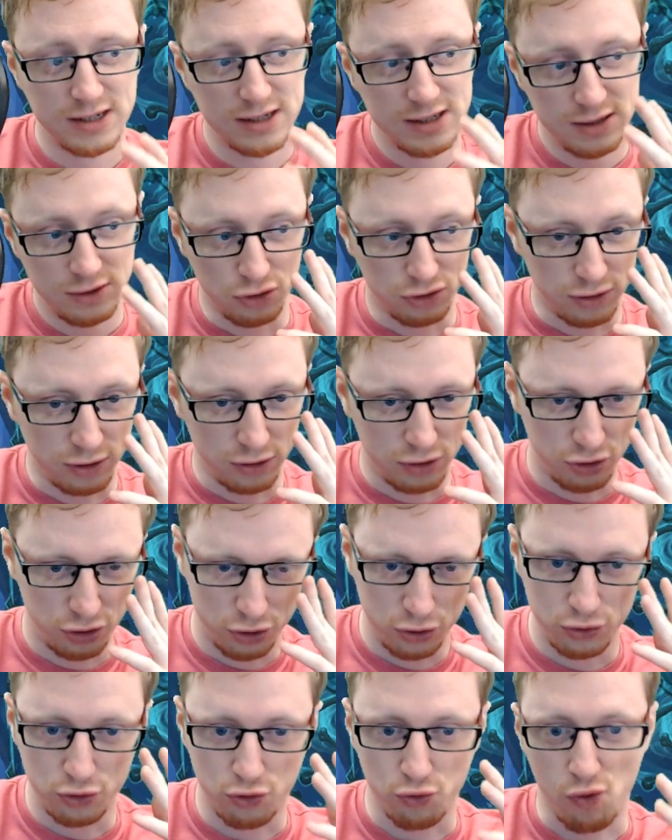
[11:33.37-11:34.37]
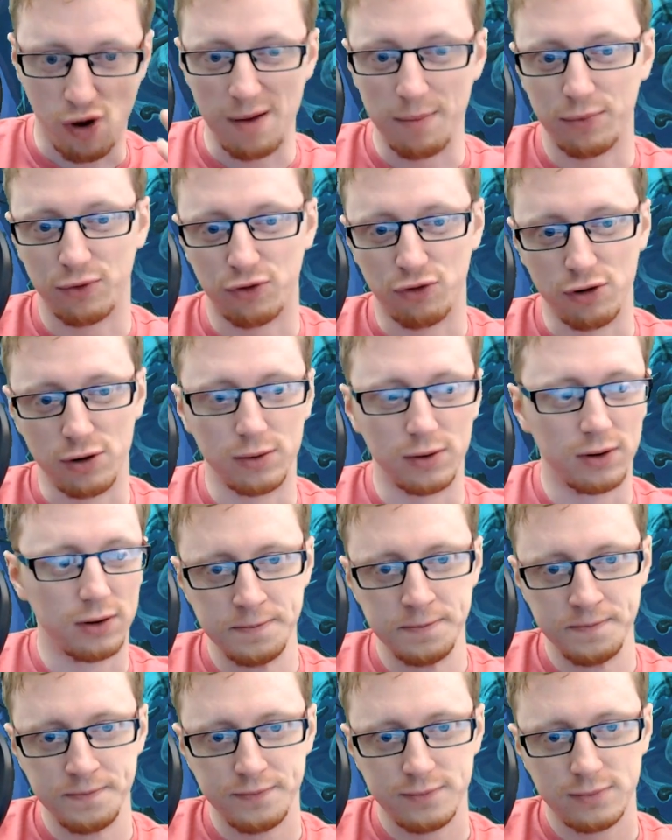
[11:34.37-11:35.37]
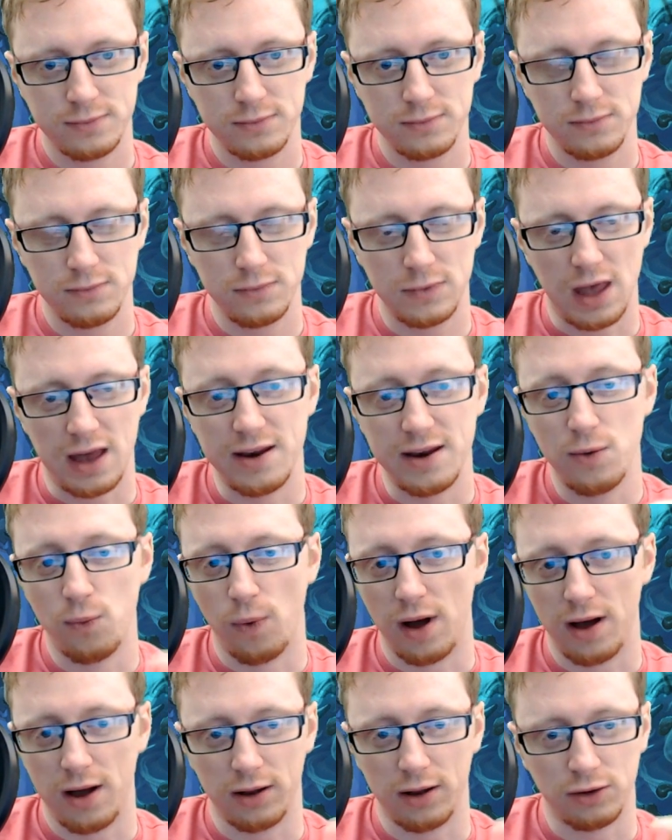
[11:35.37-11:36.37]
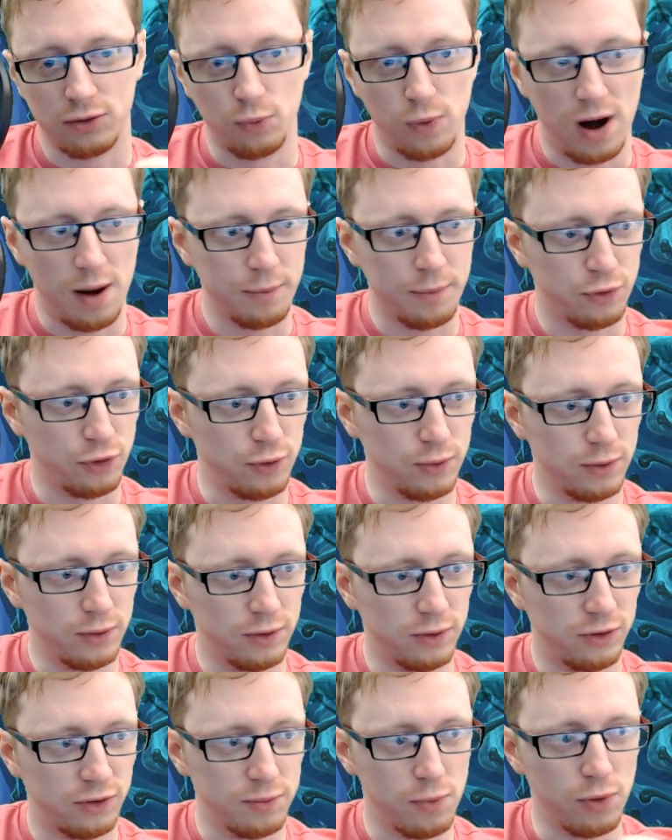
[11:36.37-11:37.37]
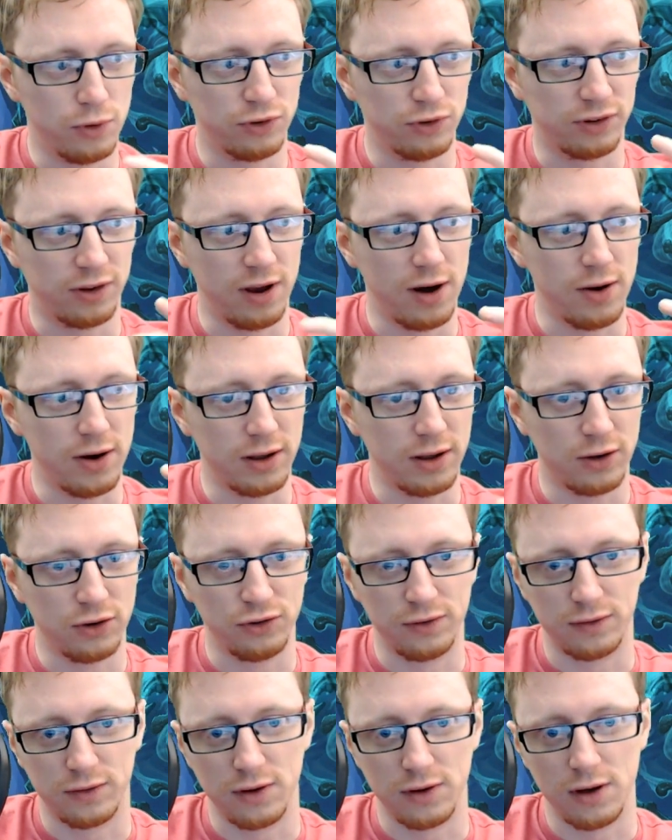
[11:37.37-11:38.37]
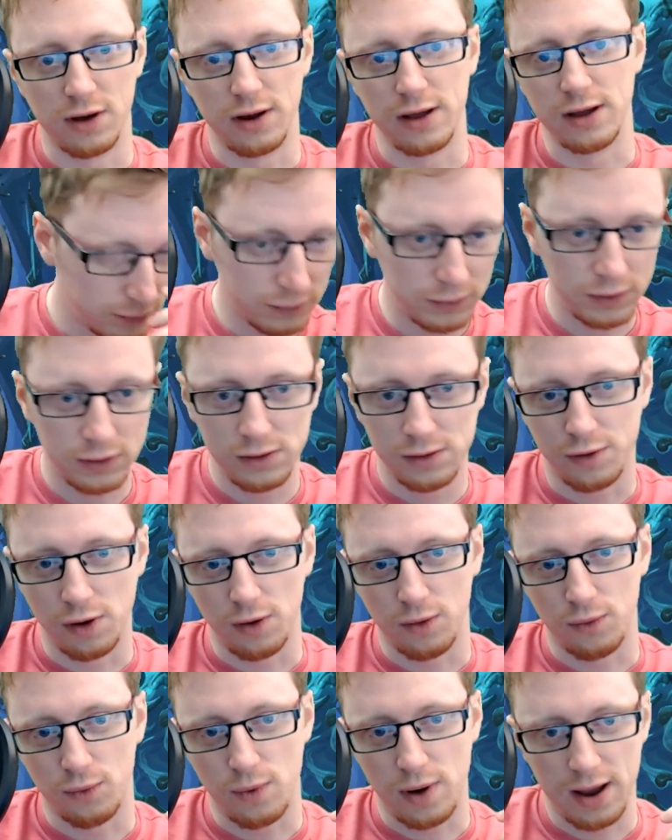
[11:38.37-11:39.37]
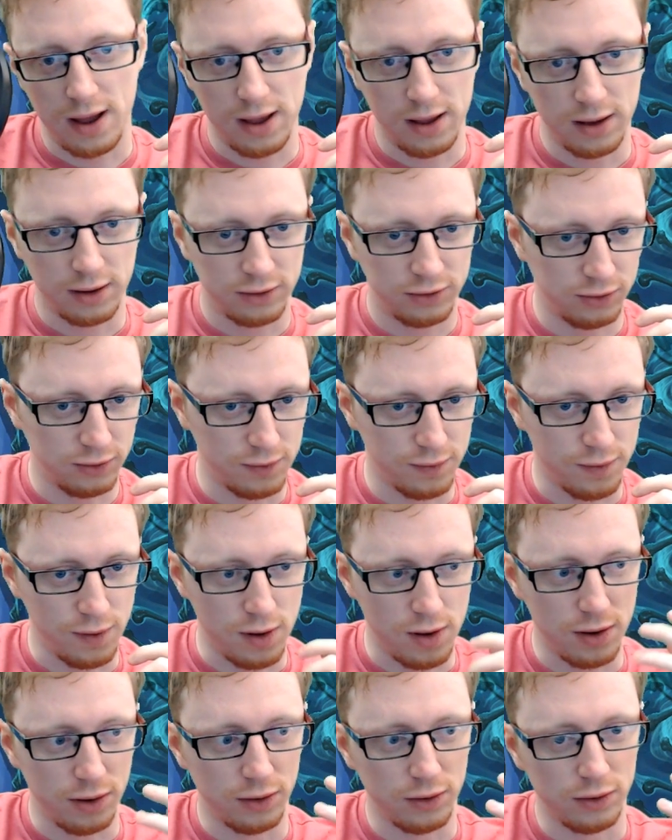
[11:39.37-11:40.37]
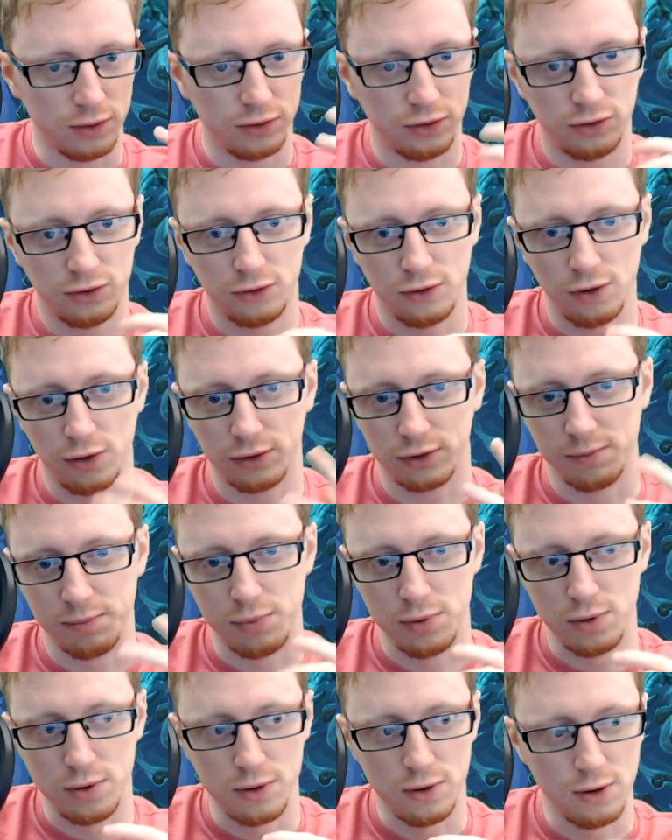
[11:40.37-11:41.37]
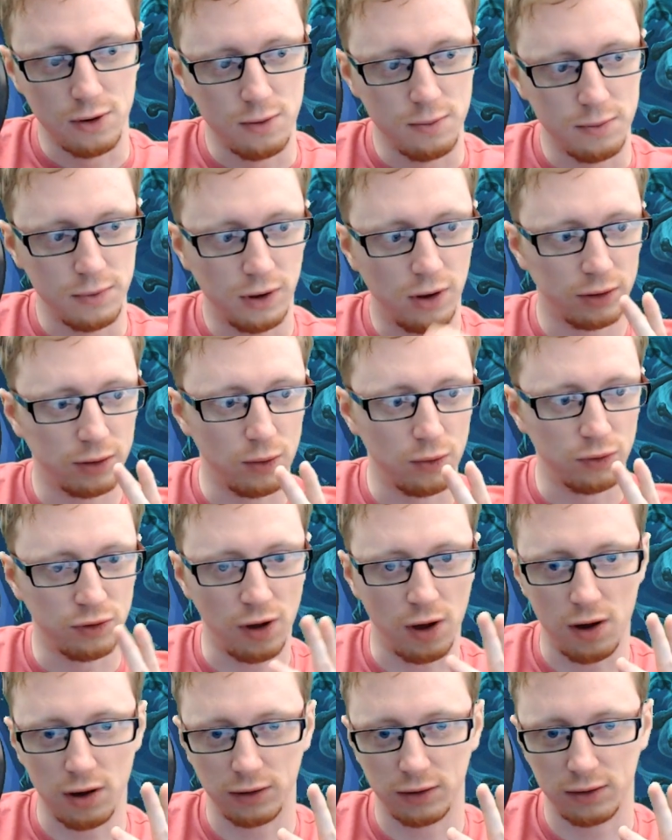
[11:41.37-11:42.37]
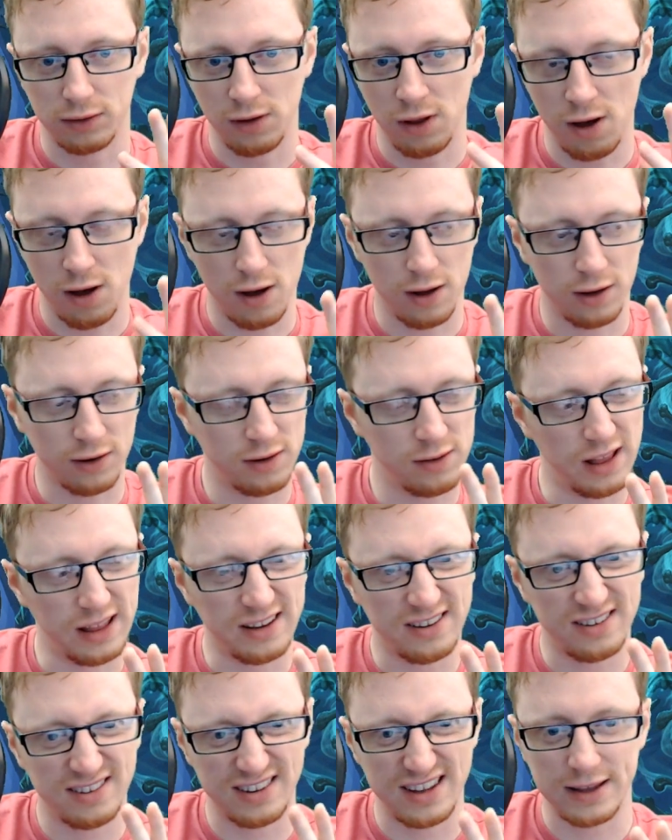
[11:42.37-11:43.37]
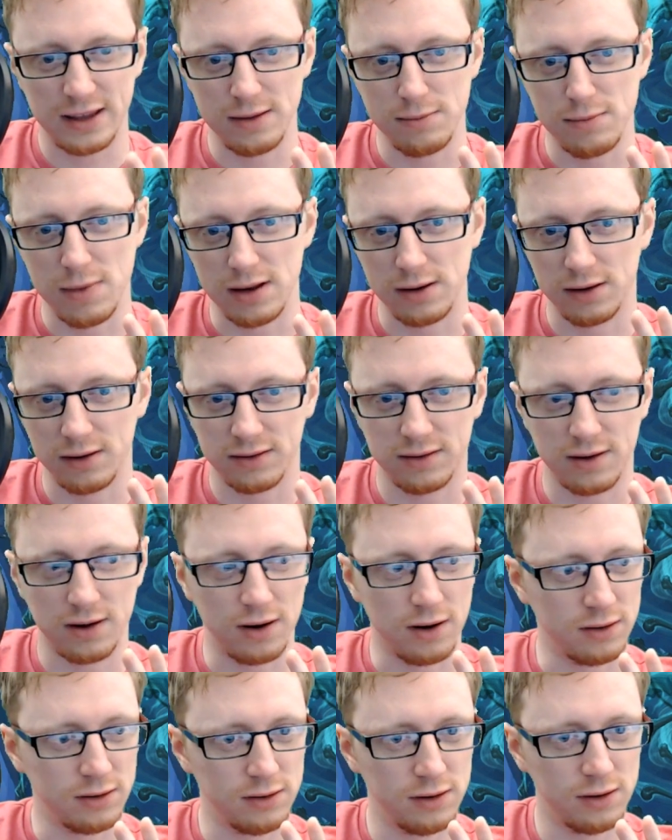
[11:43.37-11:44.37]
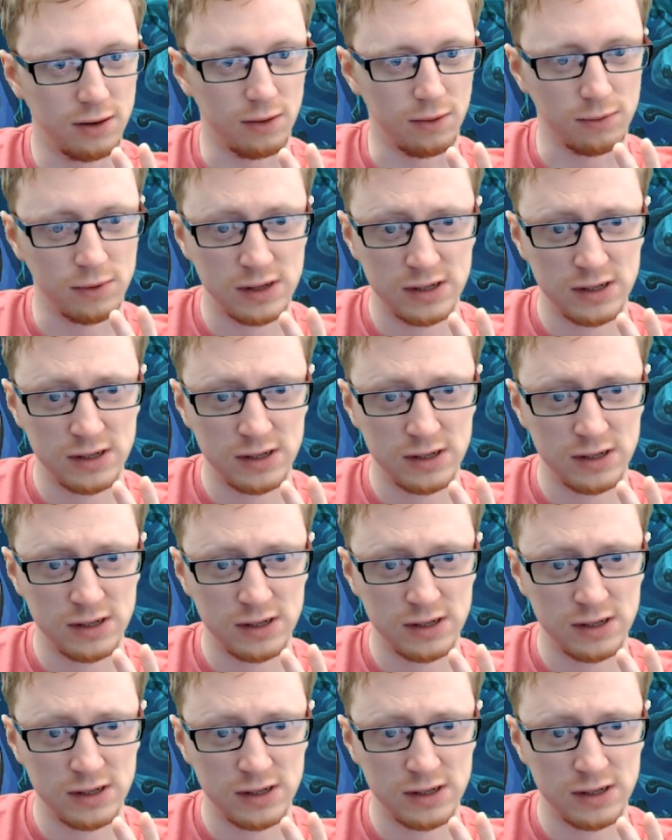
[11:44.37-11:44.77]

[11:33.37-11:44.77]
just a huge Ramp Druid. And in Wild, Ramp Druid's more scary because you've got Rag, Sylvanas, Dr. Boom. You got those hard like sticky minions that are, you know,